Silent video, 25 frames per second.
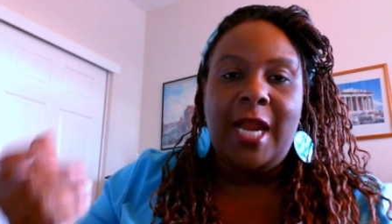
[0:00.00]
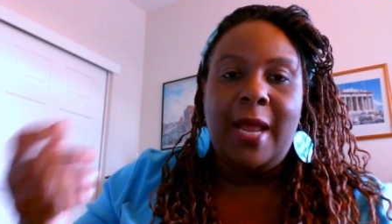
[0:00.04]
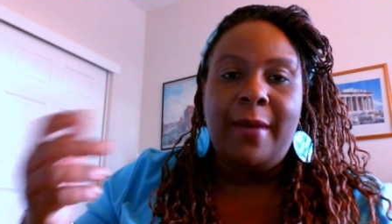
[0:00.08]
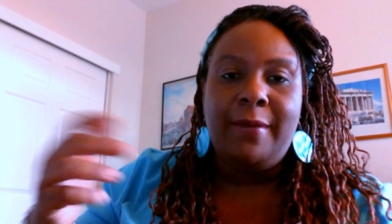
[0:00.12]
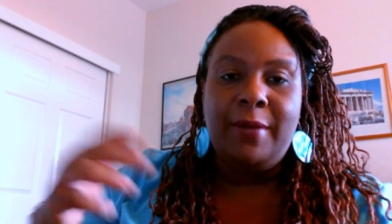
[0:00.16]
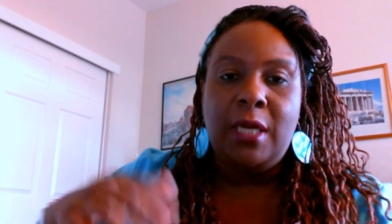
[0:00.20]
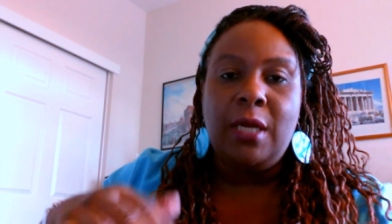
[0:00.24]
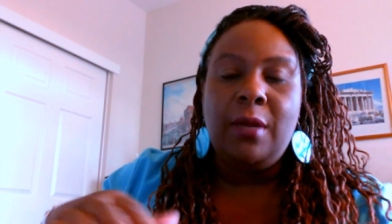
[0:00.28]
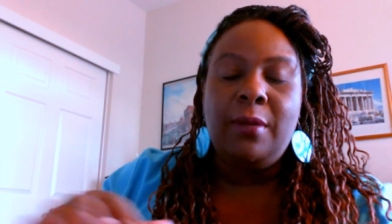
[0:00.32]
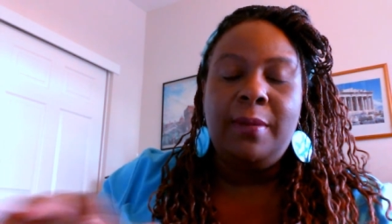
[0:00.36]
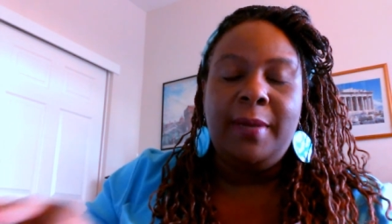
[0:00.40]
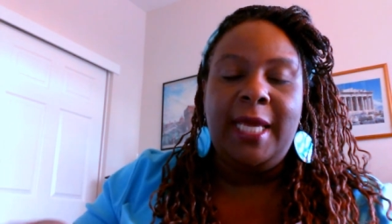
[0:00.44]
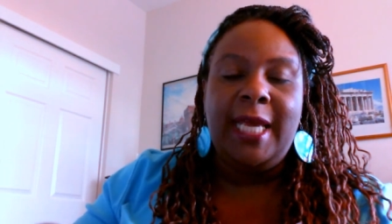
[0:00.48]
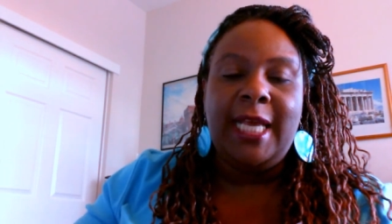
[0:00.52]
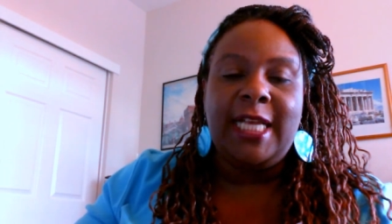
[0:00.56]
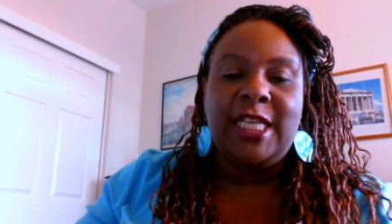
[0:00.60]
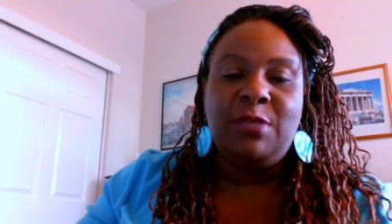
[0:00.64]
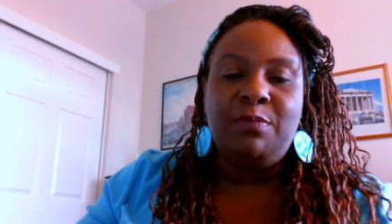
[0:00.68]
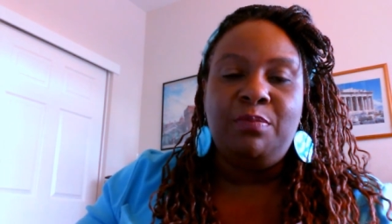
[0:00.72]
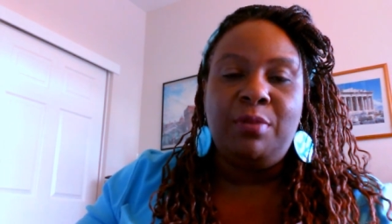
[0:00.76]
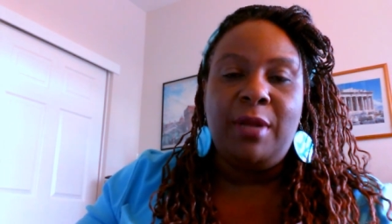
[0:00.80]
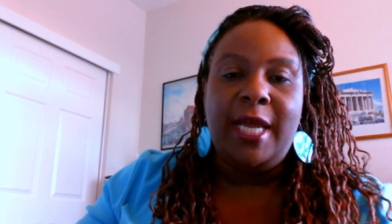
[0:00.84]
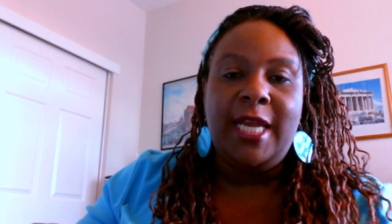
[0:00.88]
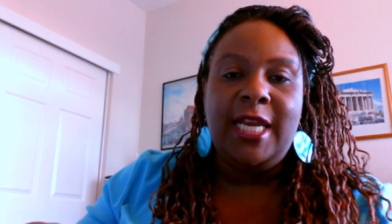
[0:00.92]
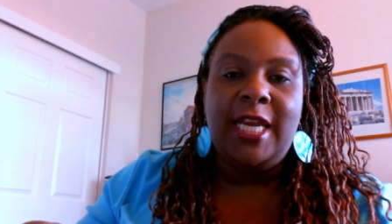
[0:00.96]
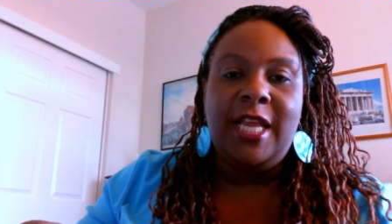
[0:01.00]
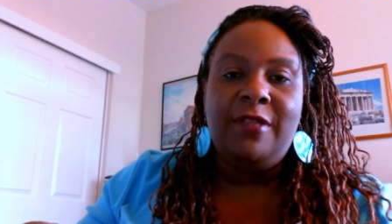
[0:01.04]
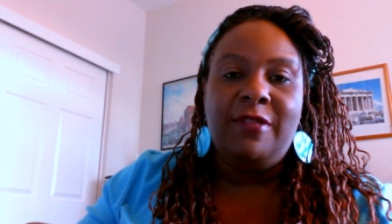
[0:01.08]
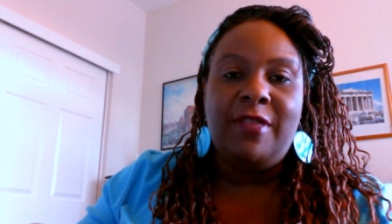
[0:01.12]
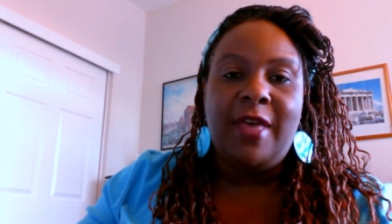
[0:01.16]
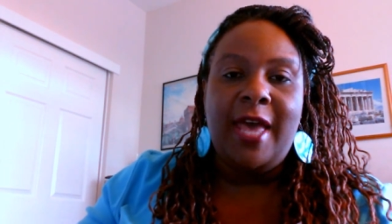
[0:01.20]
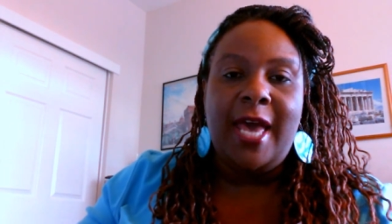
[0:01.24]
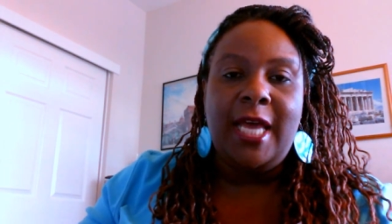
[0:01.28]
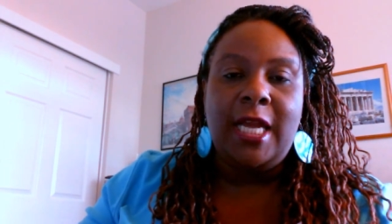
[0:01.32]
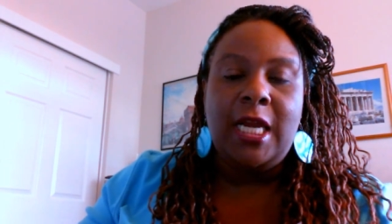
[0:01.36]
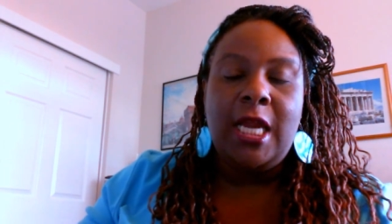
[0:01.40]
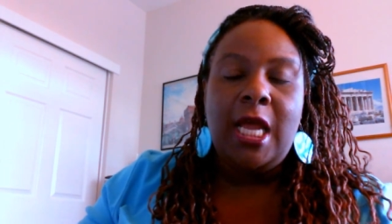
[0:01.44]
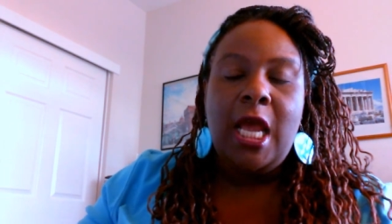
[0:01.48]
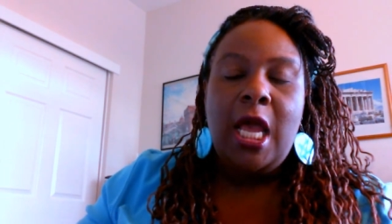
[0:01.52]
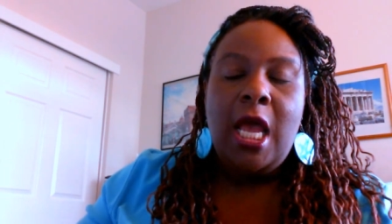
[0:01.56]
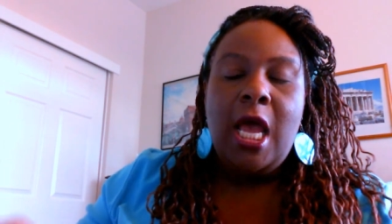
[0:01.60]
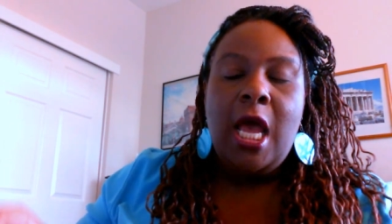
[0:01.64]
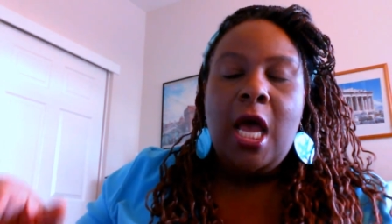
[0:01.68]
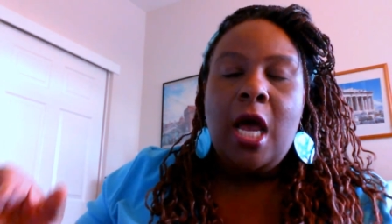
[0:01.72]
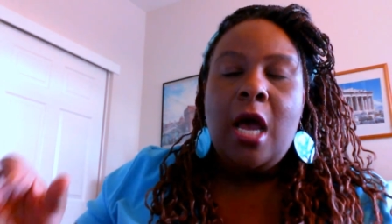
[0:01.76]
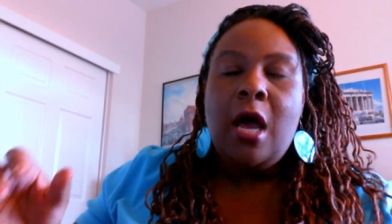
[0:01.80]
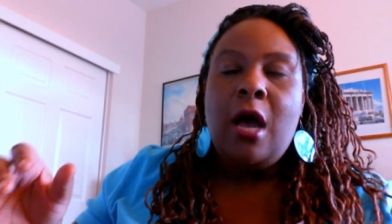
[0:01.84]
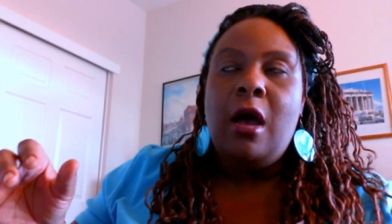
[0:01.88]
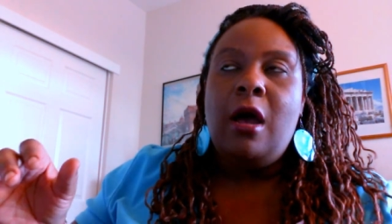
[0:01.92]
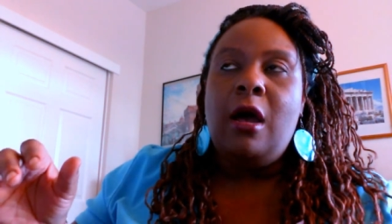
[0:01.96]
I'm going to be explaining that
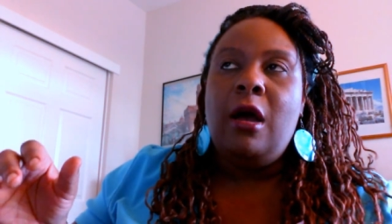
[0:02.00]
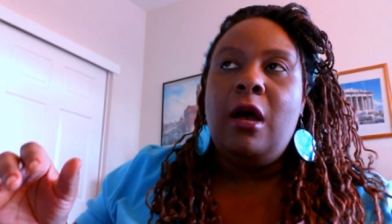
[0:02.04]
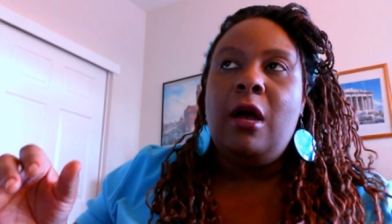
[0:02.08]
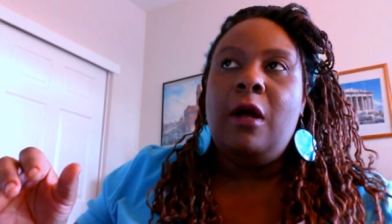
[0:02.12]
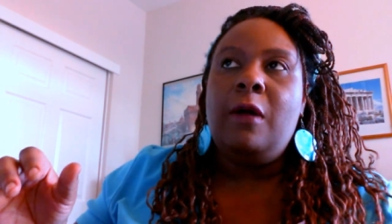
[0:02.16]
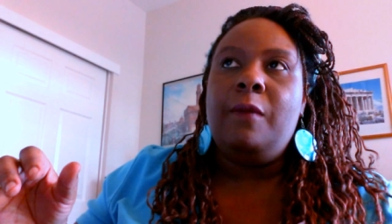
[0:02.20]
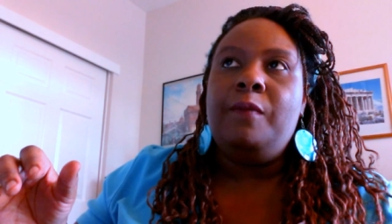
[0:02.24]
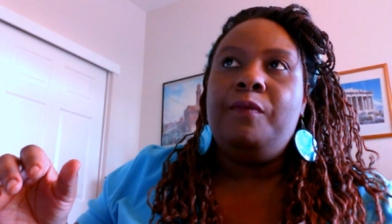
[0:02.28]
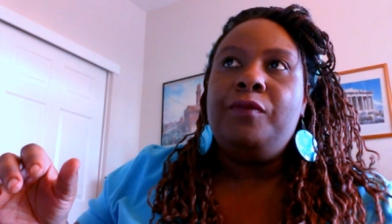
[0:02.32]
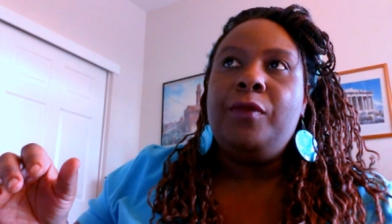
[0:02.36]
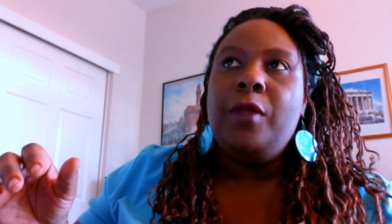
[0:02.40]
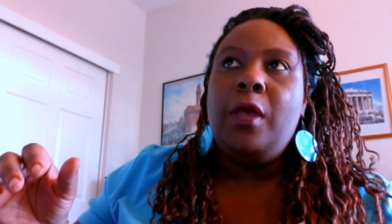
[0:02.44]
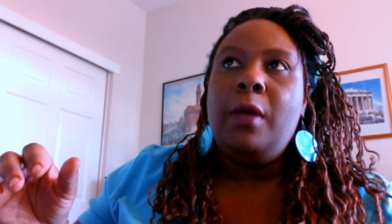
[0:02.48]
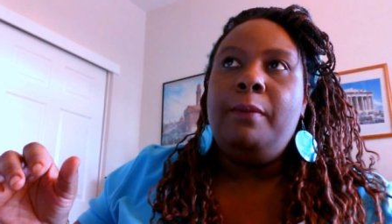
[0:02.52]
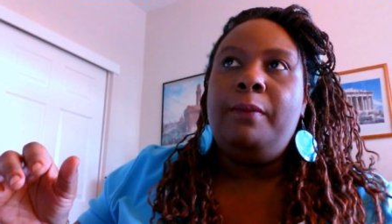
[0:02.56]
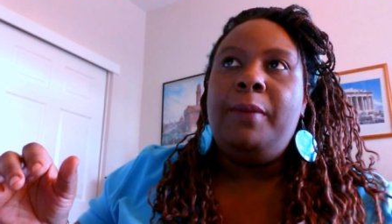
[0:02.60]
um,